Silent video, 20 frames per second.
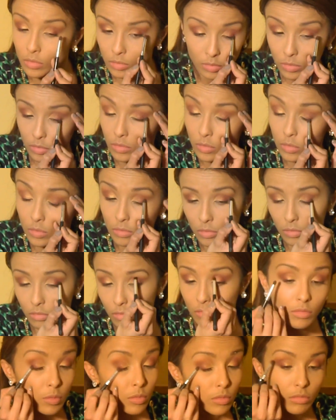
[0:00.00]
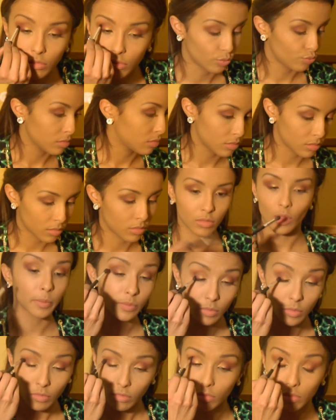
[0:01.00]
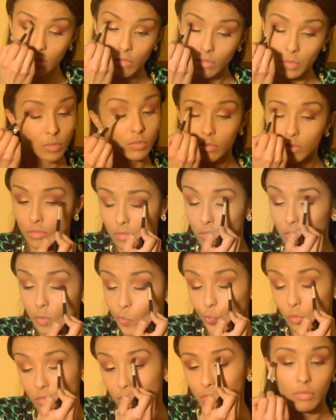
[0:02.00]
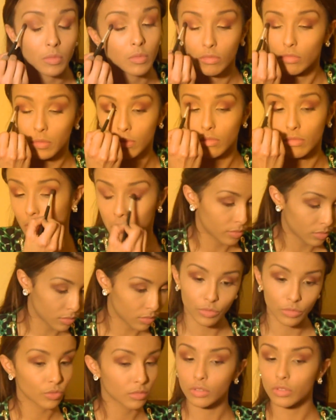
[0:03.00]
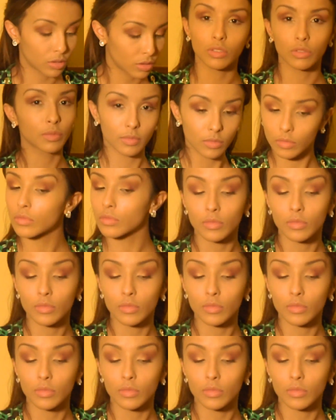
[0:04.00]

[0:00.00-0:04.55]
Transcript: so that it's a seamless transition without any harsh lines in between the two.